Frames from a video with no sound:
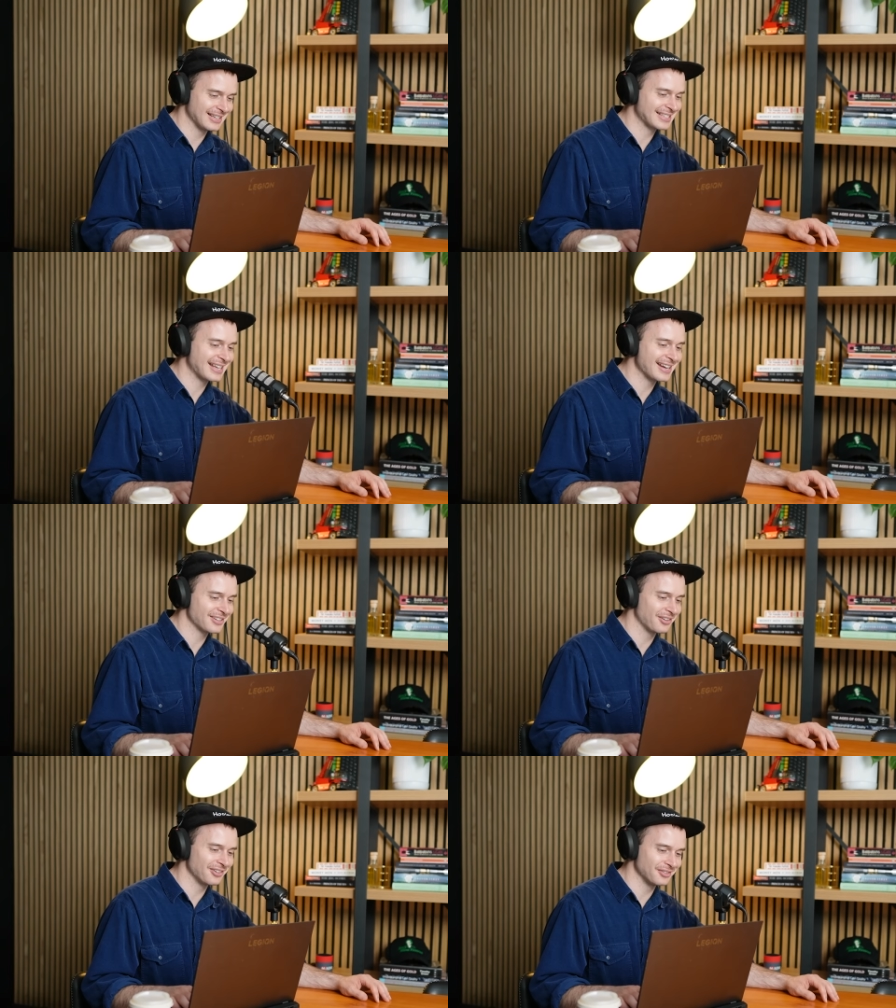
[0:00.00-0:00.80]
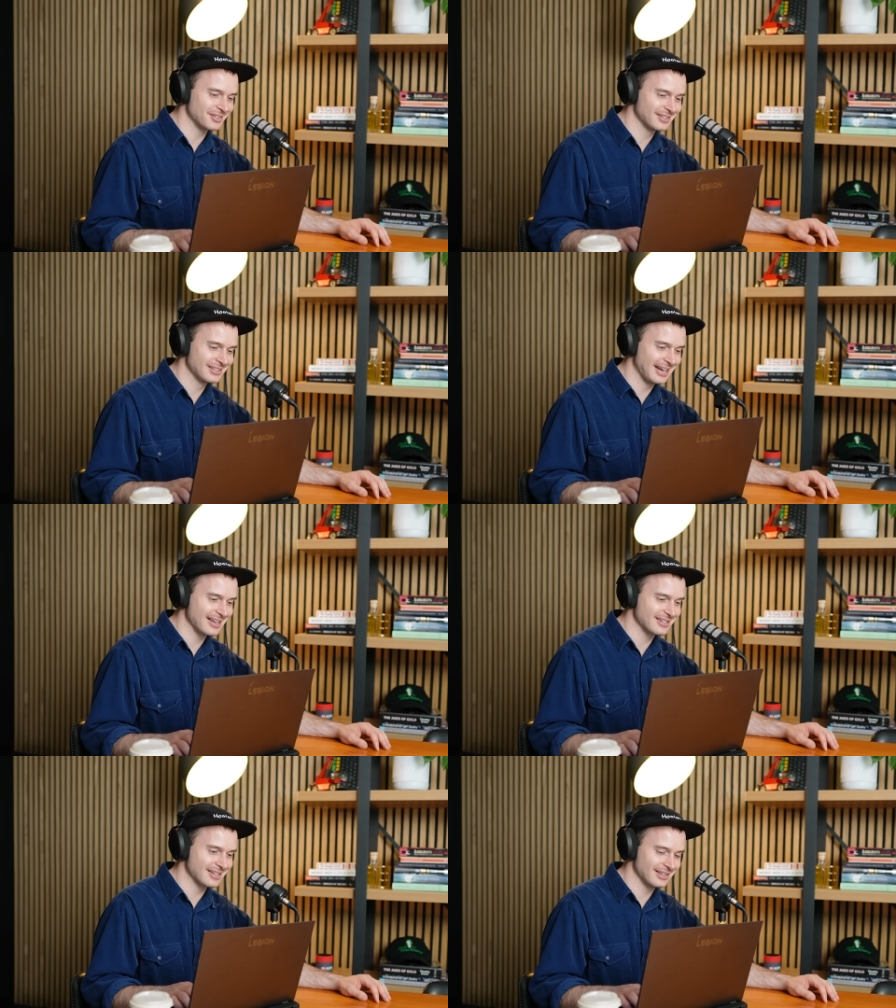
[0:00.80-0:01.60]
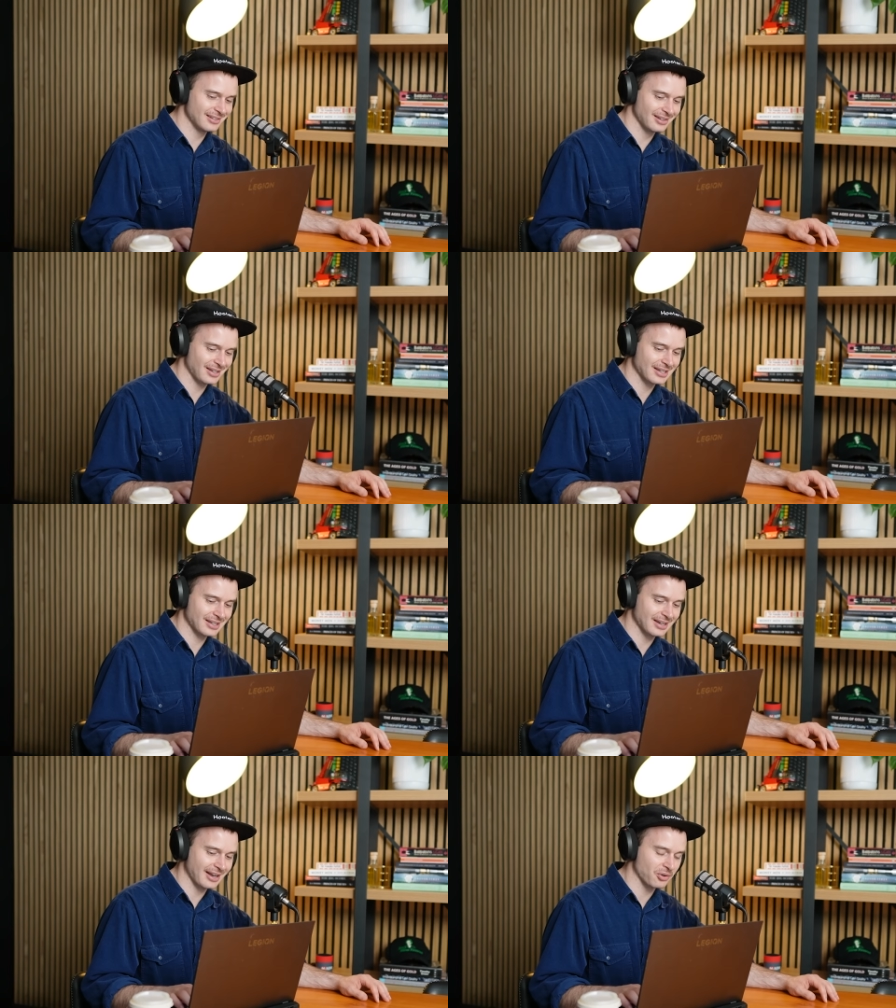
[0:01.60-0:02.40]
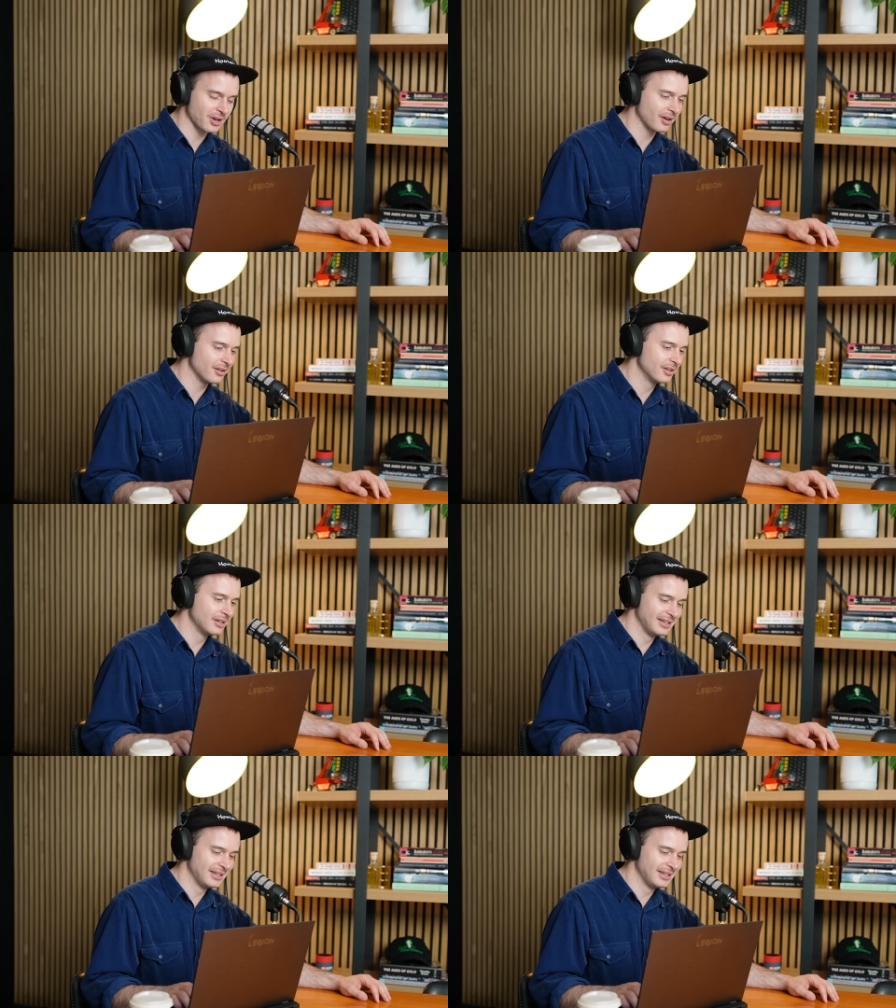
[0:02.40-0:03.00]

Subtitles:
state-owned entity like Codelco